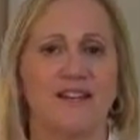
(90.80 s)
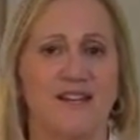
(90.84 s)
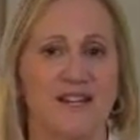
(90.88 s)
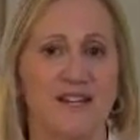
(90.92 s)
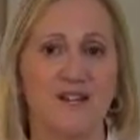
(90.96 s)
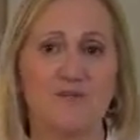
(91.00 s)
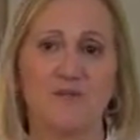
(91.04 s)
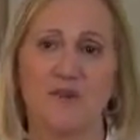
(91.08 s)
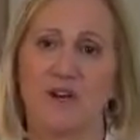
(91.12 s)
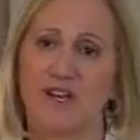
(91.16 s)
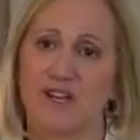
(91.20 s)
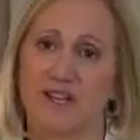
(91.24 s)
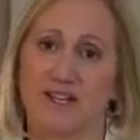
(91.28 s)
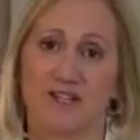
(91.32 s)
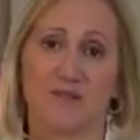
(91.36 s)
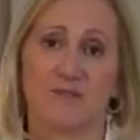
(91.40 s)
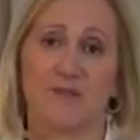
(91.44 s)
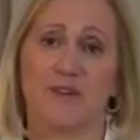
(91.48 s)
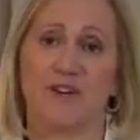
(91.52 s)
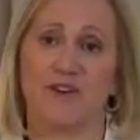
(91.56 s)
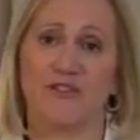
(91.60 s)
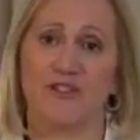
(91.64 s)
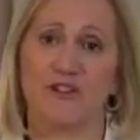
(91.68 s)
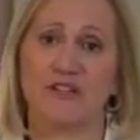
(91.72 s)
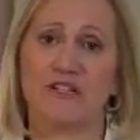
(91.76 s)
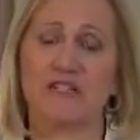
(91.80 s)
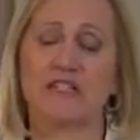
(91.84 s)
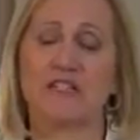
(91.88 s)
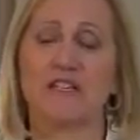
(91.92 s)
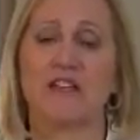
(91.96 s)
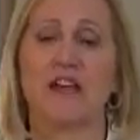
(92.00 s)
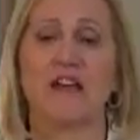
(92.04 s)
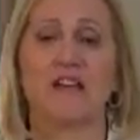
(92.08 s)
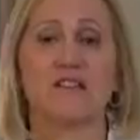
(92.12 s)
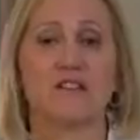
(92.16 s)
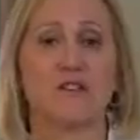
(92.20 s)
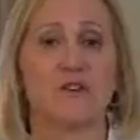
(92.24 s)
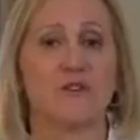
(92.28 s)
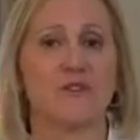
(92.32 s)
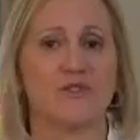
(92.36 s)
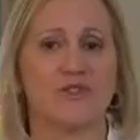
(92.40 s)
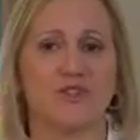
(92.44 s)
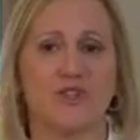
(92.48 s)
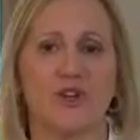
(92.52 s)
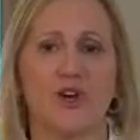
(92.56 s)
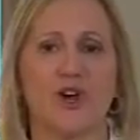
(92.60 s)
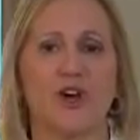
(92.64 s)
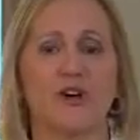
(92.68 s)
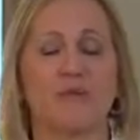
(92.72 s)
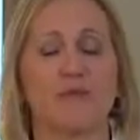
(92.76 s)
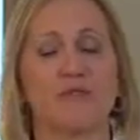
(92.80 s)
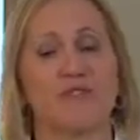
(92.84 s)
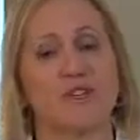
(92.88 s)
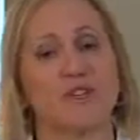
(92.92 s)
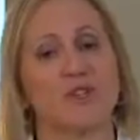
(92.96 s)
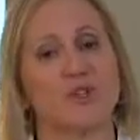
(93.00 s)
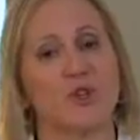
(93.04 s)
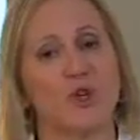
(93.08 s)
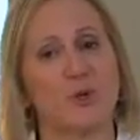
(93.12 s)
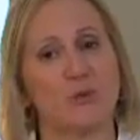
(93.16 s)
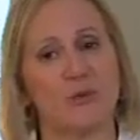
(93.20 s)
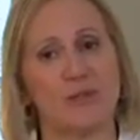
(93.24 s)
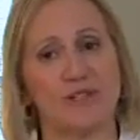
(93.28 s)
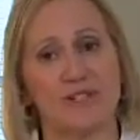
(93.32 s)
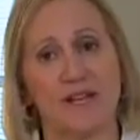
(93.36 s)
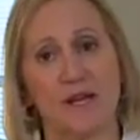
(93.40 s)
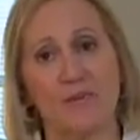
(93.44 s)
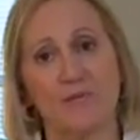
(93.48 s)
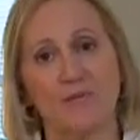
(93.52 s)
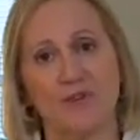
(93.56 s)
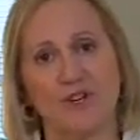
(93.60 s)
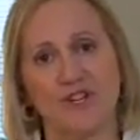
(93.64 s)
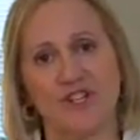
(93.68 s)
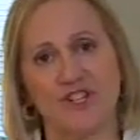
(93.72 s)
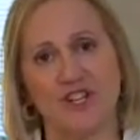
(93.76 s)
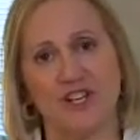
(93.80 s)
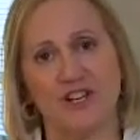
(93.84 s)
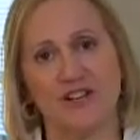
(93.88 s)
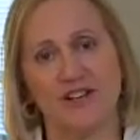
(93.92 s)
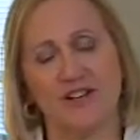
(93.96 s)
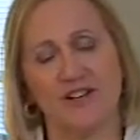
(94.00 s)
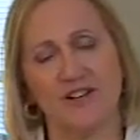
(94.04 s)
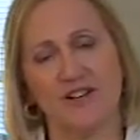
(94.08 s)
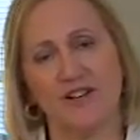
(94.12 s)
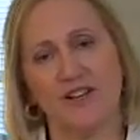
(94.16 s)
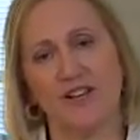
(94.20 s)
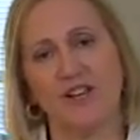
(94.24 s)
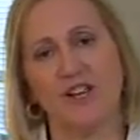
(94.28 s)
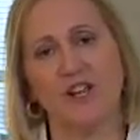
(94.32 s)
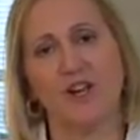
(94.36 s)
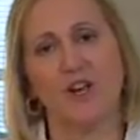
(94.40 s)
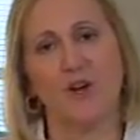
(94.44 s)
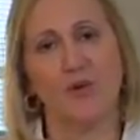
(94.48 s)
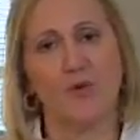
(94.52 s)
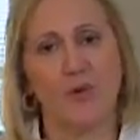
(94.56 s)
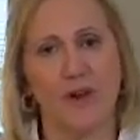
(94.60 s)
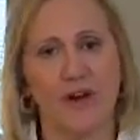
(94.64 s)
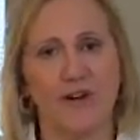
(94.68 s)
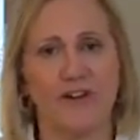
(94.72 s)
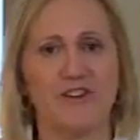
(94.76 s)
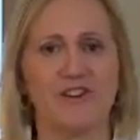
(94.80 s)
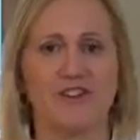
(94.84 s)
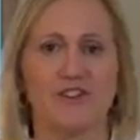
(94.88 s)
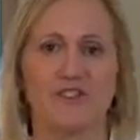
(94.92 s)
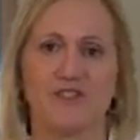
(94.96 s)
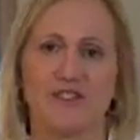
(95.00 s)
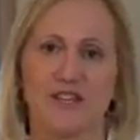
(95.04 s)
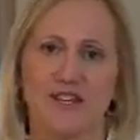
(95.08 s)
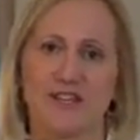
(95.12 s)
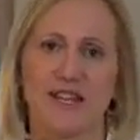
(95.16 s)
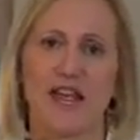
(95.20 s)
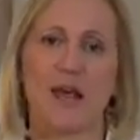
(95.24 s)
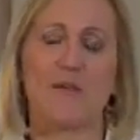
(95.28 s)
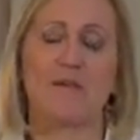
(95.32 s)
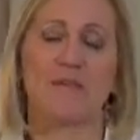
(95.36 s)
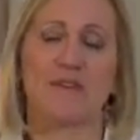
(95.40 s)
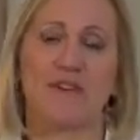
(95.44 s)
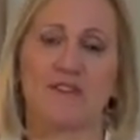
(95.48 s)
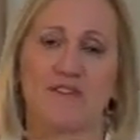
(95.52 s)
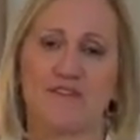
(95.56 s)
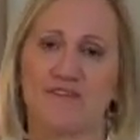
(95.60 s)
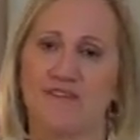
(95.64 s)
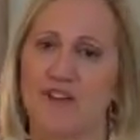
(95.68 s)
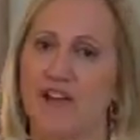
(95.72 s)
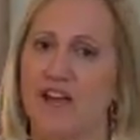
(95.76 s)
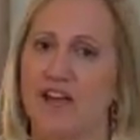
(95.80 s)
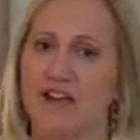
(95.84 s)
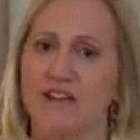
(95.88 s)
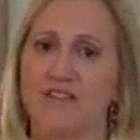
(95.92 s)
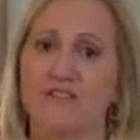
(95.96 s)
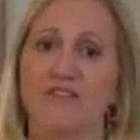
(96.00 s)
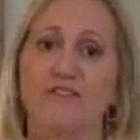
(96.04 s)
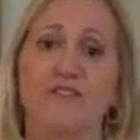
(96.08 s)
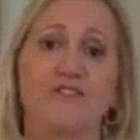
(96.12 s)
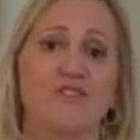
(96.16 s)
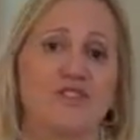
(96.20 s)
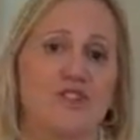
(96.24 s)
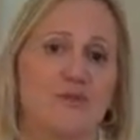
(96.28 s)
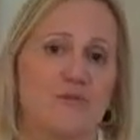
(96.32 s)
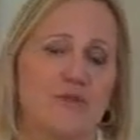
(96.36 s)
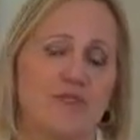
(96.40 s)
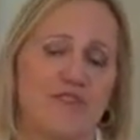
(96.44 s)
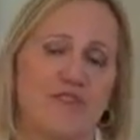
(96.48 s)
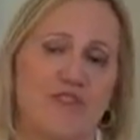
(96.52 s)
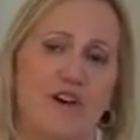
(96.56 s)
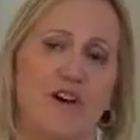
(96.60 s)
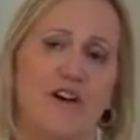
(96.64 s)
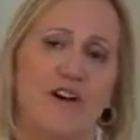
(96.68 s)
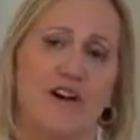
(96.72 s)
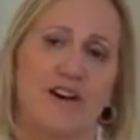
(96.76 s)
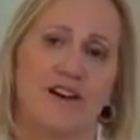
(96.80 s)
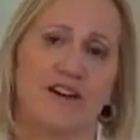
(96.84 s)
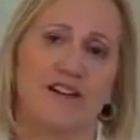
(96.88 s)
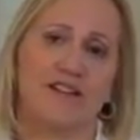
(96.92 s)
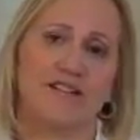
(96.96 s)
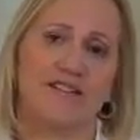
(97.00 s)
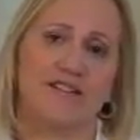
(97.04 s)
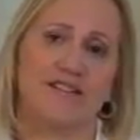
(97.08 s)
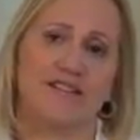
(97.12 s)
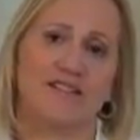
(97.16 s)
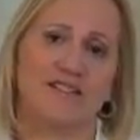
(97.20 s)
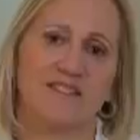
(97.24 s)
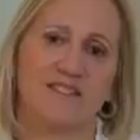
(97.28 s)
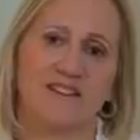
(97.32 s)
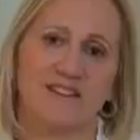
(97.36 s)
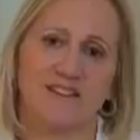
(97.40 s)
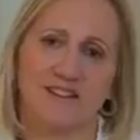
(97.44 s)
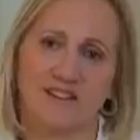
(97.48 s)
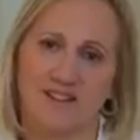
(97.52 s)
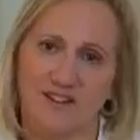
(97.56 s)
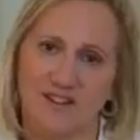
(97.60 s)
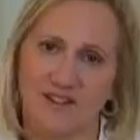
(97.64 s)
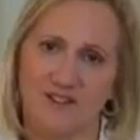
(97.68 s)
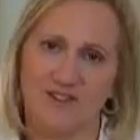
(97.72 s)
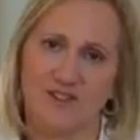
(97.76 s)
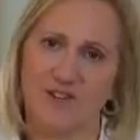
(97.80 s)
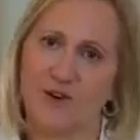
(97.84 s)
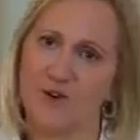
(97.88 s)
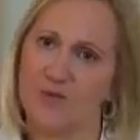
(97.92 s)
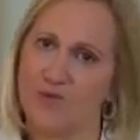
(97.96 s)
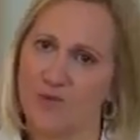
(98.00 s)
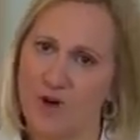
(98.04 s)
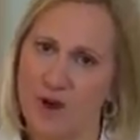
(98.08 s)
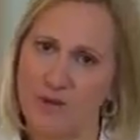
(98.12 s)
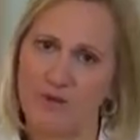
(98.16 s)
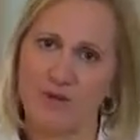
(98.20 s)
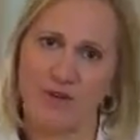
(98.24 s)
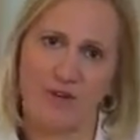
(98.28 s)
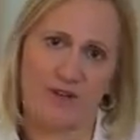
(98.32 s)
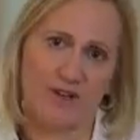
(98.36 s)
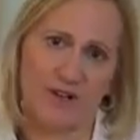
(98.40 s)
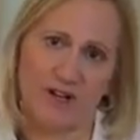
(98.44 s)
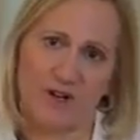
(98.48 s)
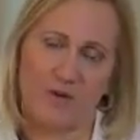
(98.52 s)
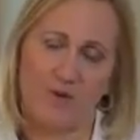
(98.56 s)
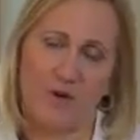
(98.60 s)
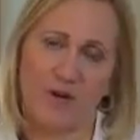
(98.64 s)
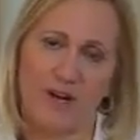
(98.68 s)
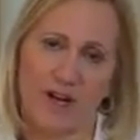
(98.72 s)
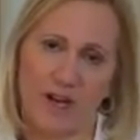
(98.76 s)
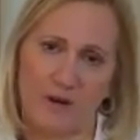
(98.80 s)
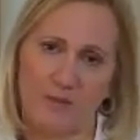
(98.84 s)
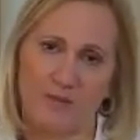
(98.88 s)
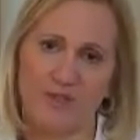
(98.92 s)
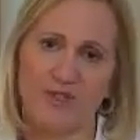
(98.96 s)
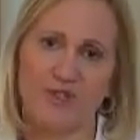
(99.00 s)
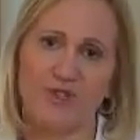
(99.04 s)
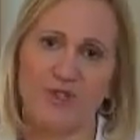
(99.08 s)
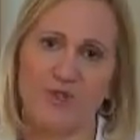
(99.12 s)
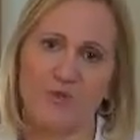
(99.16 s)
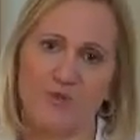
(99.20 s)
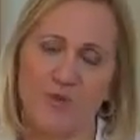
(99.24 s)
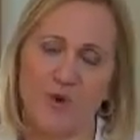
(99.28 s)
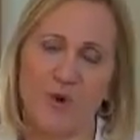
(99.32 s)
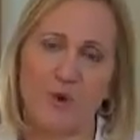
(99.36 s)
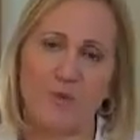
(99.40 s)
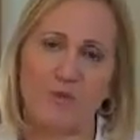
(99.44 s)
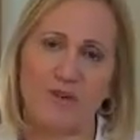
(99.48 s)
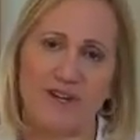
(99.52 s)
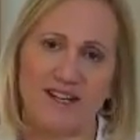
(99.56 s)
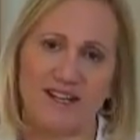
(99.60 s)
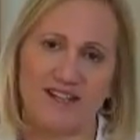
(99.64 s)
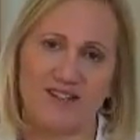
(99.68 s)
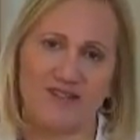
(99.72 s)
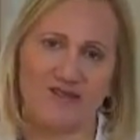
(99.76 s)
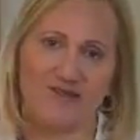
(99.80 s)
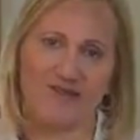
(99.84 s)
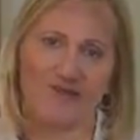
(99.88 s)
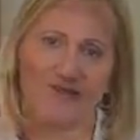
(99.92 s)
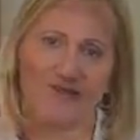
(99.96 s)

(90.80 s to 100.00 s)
In my experience, as long as your home is a normal temperature, wearing just a nappy and vest should be fine. Don't wrap your little one up too warmly.